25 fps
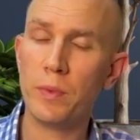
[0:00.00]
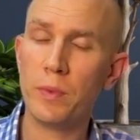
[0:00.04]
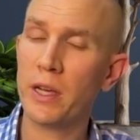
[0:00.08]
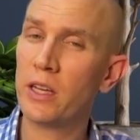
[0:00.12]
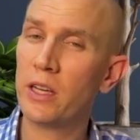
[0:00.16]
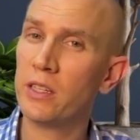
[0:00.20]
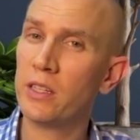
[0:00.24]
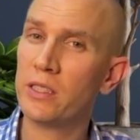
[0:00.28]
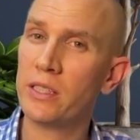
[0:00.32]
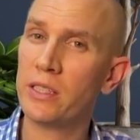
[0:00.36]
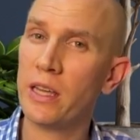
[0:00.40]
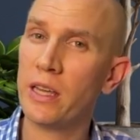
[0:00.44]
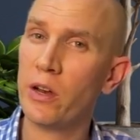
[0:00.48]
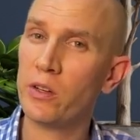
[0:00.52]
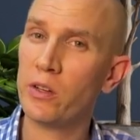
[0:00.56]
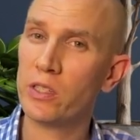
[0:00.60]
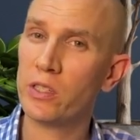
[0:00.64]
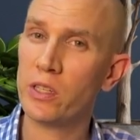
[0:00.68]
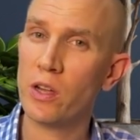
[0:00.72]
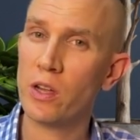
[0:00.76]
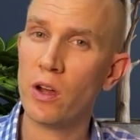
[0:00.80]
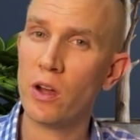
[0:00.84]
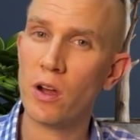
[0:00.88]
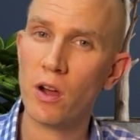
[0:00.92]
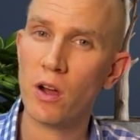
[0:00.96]
because
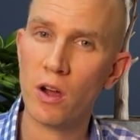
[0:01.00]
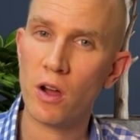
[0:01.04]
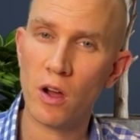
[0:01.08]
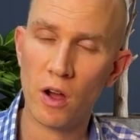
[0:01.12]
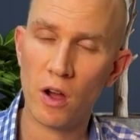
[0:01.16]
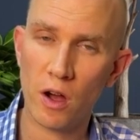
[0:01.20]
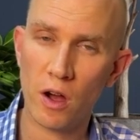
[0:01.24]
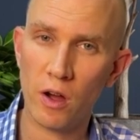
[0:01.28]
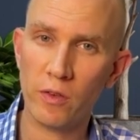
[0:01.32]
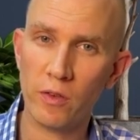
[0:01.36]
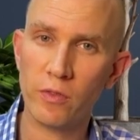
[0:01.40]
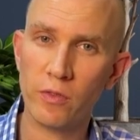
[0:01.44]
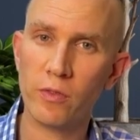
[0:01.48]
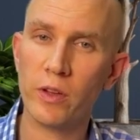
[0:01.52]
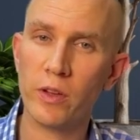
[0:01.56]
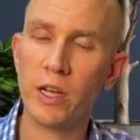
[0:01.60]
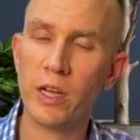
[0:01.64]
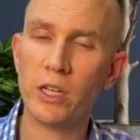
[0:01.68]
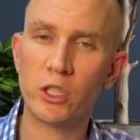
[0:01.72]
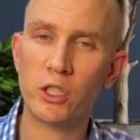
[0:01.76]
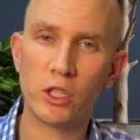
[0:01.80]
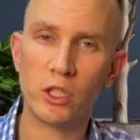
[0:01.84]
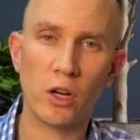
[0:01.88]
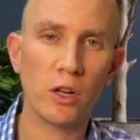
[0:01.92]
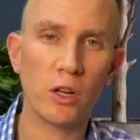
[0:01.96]
there's half
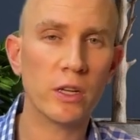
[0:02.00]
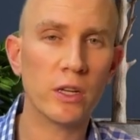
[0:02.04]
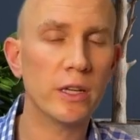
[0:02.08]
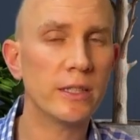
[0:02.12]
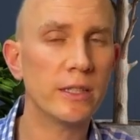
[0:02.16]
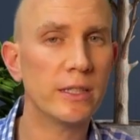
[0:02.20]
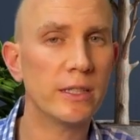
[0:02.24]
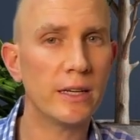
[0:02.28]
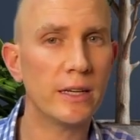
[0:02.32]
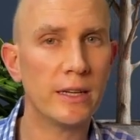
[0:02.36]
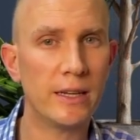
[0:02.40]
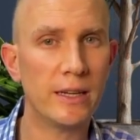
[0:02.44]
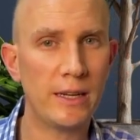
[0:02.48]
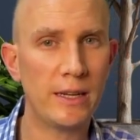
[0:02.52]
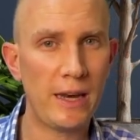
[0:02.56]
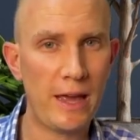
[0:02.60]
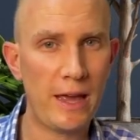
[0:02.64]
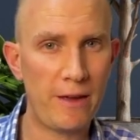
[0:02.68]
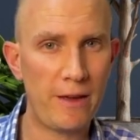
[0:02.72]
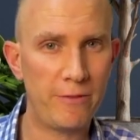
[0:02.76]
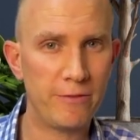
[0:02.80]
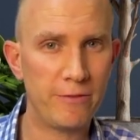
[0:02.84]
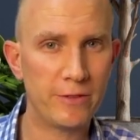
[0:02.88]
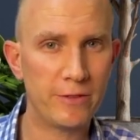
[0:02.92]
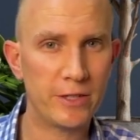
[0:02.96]
a chocolate
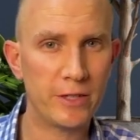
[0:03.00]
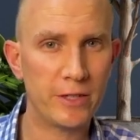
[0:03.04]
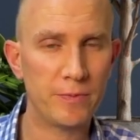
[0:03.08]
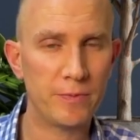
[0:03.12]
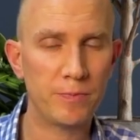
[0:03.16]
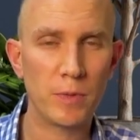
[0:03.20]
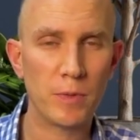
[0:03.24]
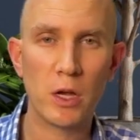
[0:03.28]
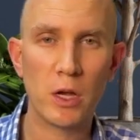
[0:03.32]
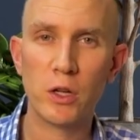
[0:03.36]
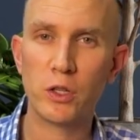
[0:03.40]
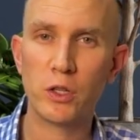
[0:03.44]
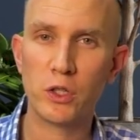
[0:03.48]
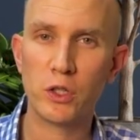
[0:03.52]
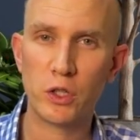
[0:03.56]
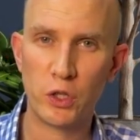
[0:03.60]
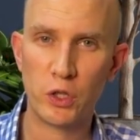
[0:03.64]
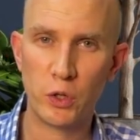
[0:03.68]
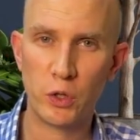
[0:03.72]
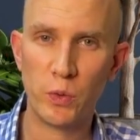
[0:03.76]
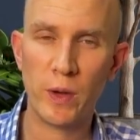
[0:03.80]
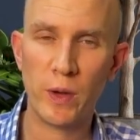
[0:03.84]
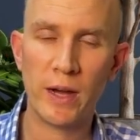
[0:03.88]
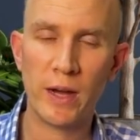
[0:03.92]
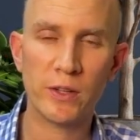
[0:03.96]
left.
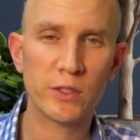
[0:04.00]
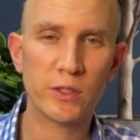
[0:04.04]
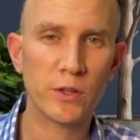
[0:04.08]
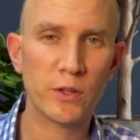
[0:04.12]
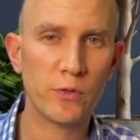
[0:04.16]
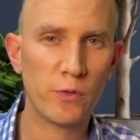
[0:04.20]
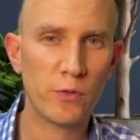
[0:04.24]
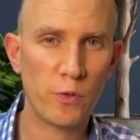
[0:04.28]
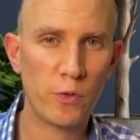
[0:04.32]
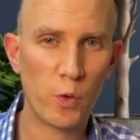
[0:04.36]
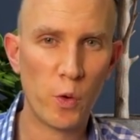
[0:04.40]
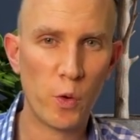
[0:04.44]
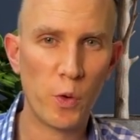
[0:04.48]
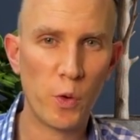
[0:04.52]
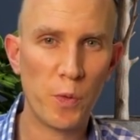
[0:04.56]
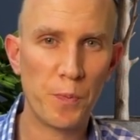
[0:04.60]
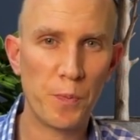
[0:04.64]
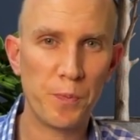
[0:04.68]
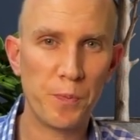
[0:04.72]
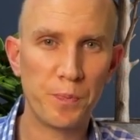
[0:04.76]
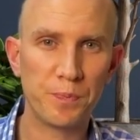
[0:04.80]
2 out of 4.